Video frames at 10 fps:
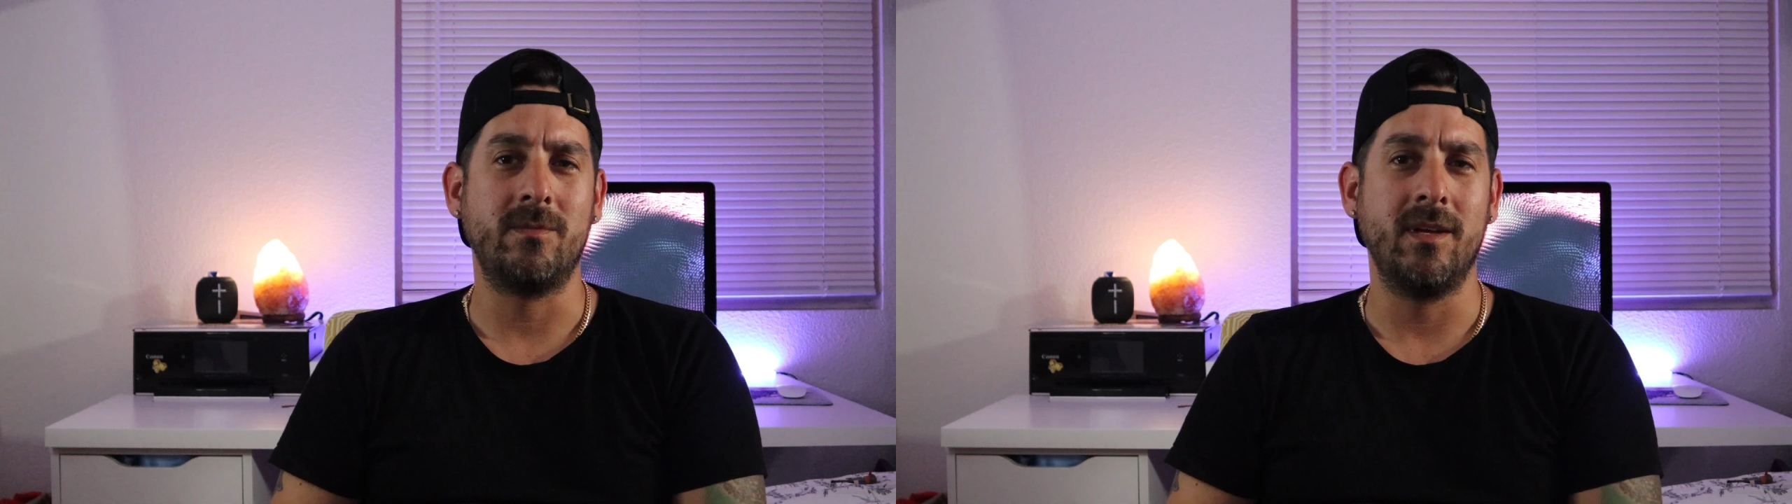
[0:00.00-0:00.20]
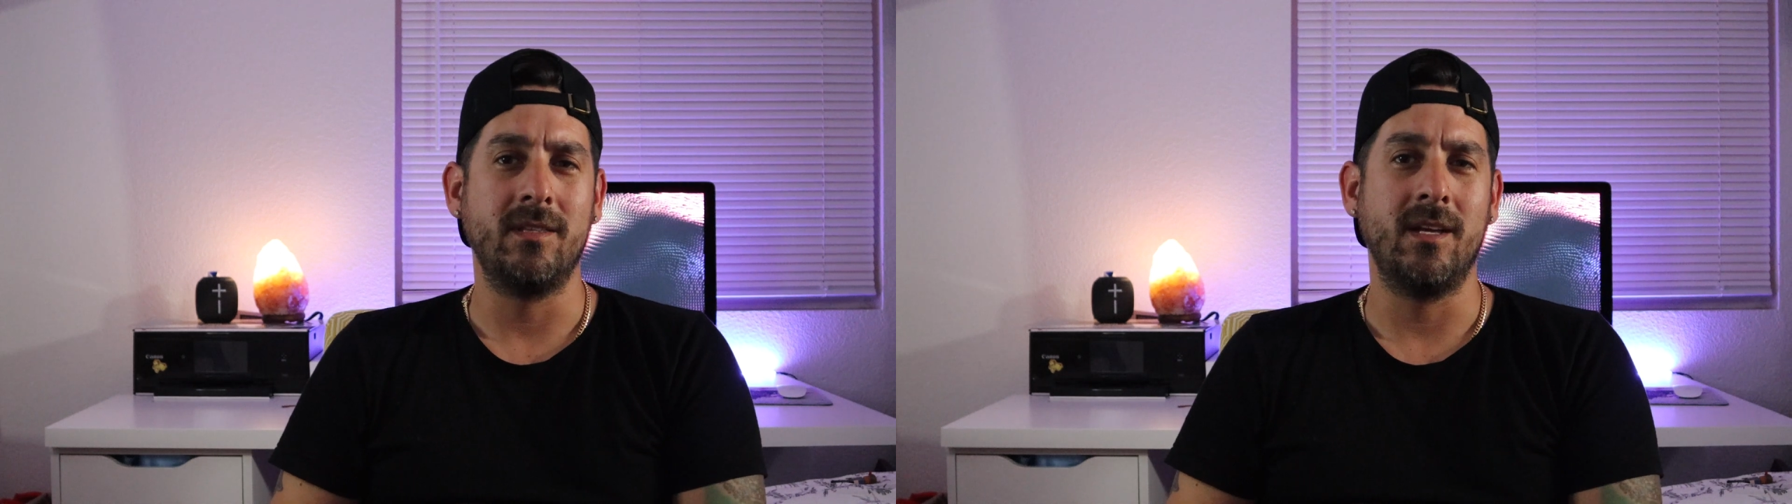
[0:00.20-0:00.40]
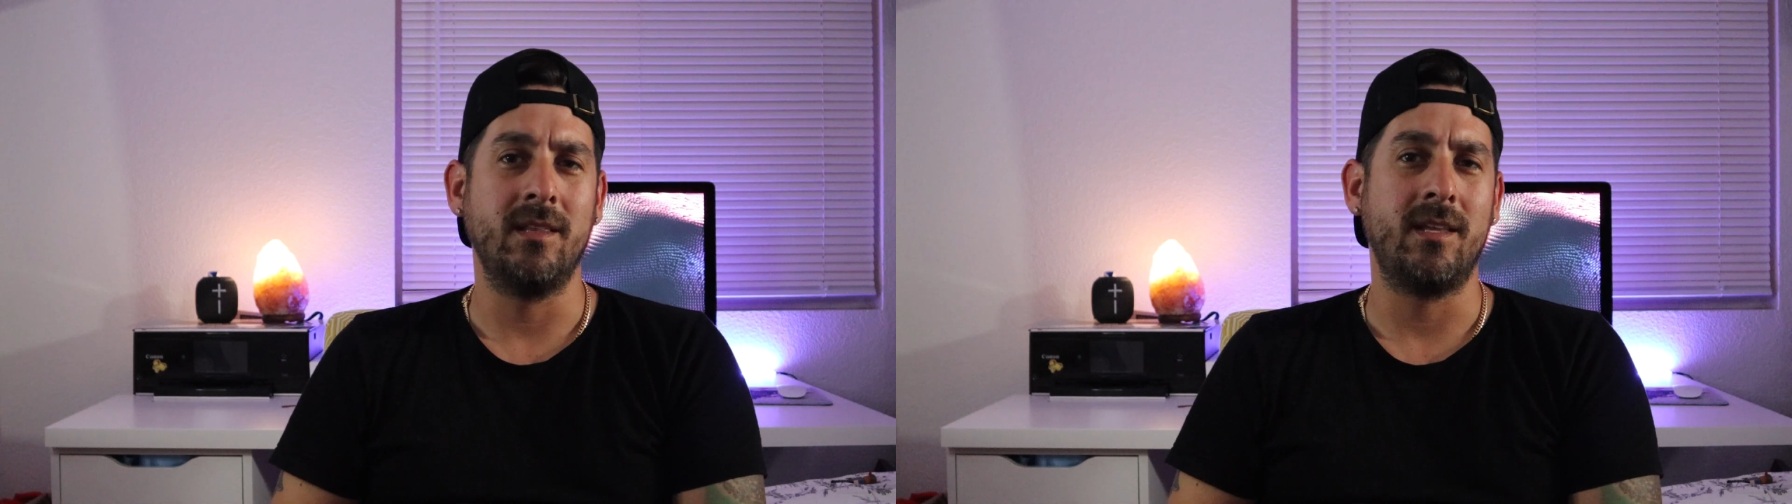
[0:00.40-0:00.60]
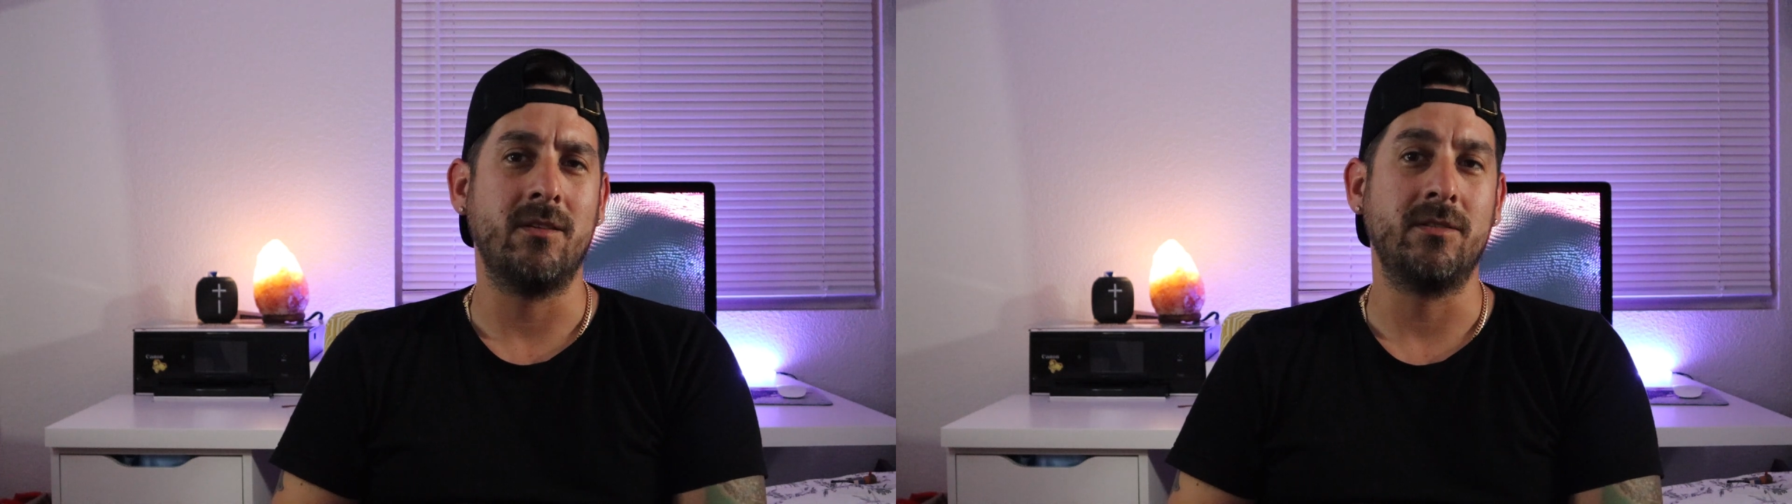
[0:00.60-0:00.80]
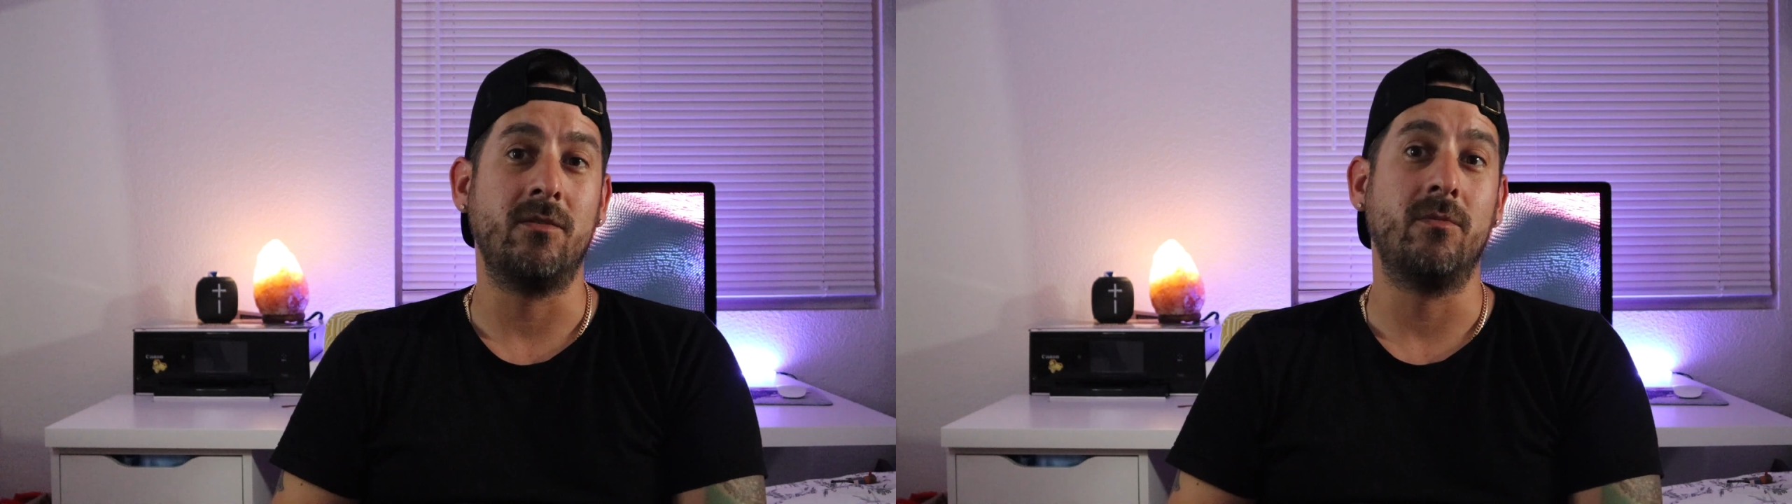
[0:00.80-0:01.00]
spend
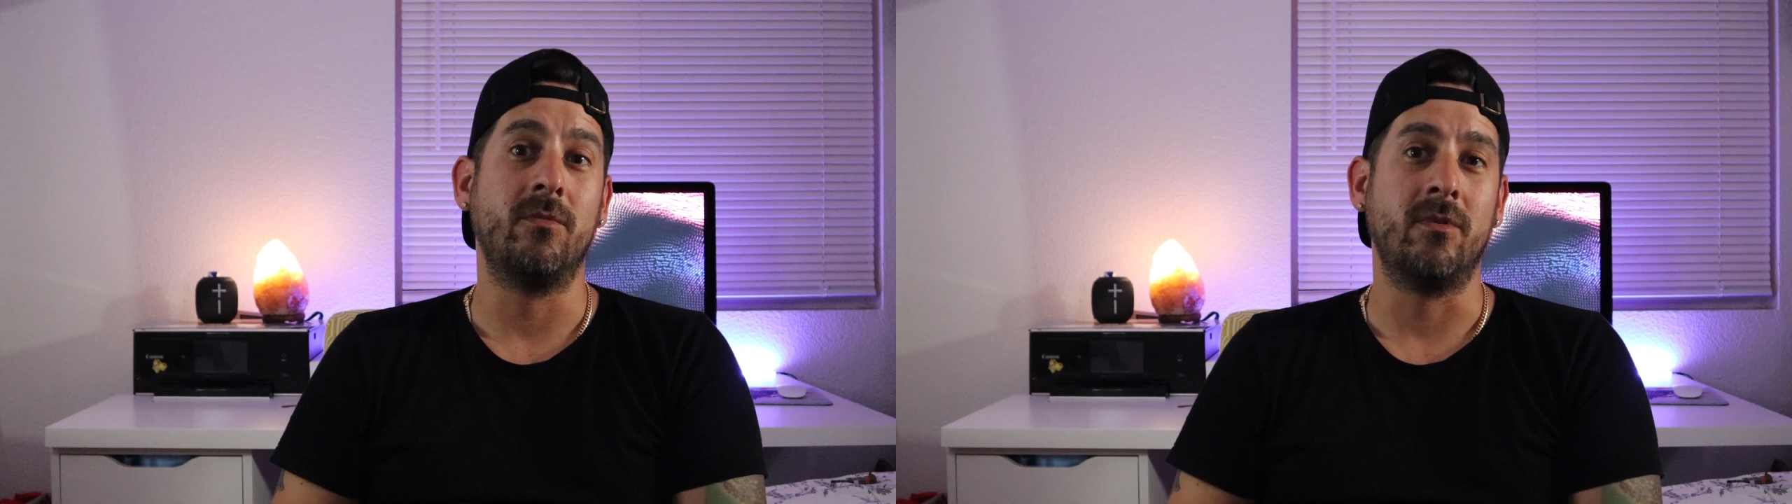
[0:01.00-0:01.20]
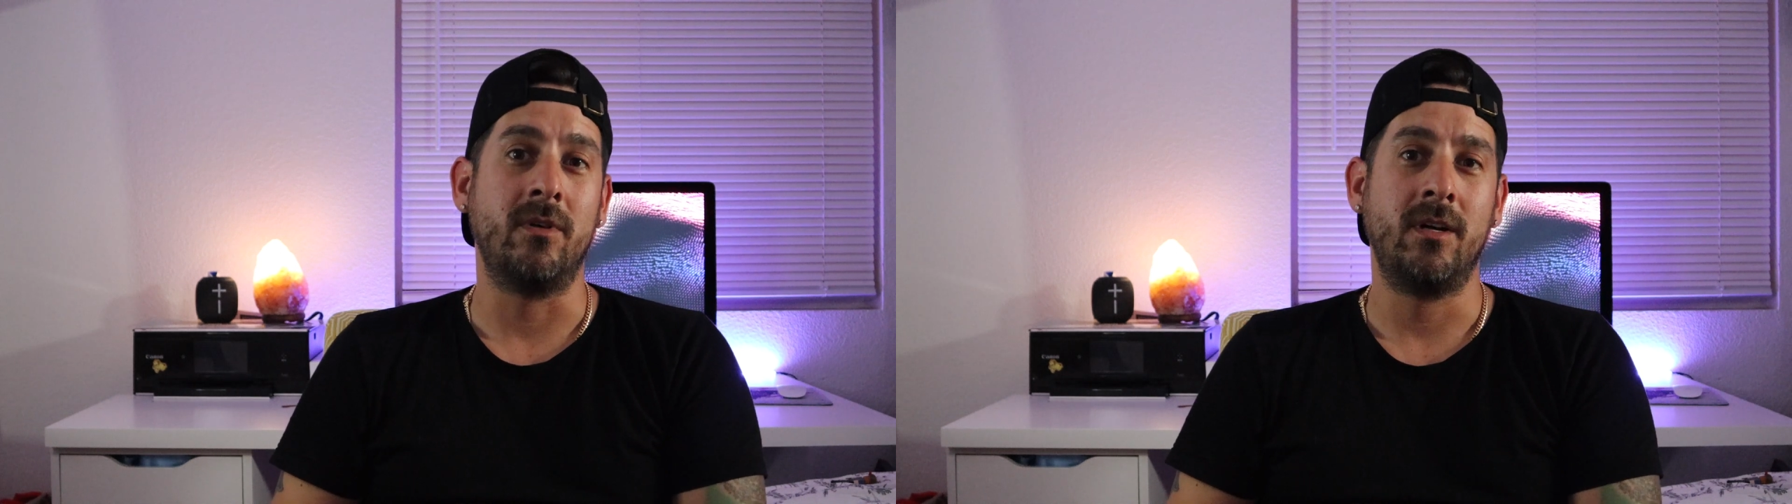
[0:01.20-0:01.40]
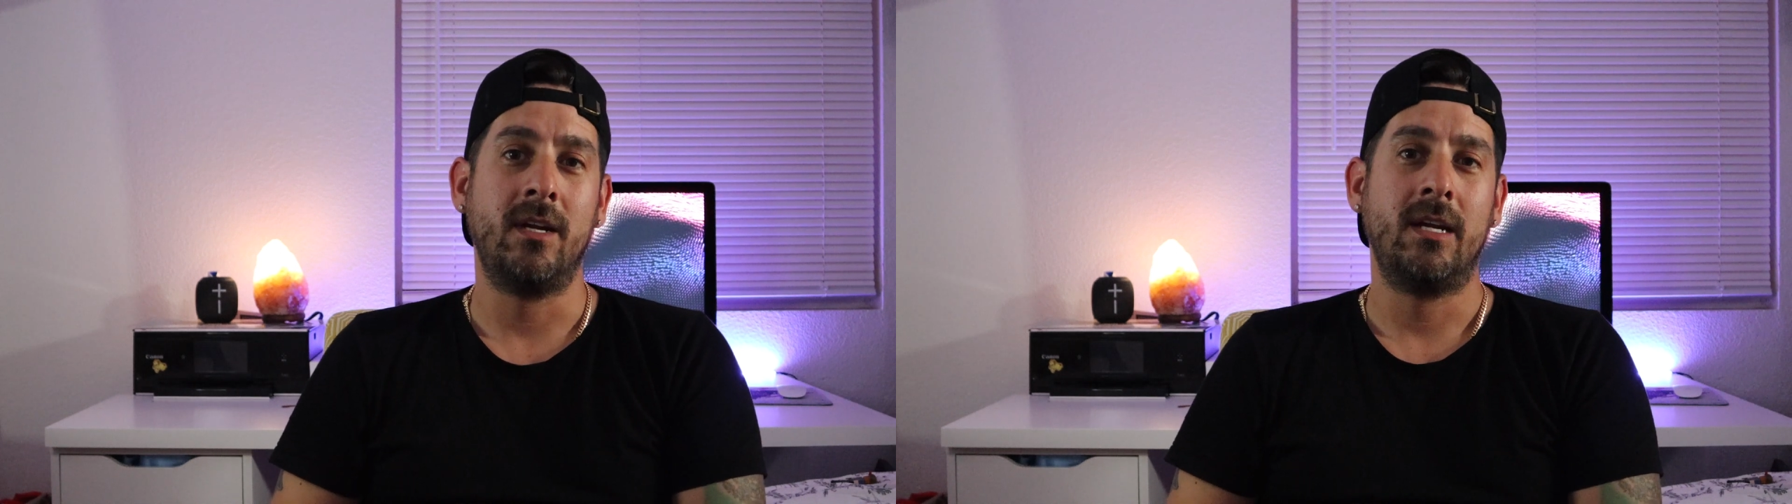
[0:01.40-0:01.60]
$10,000 or more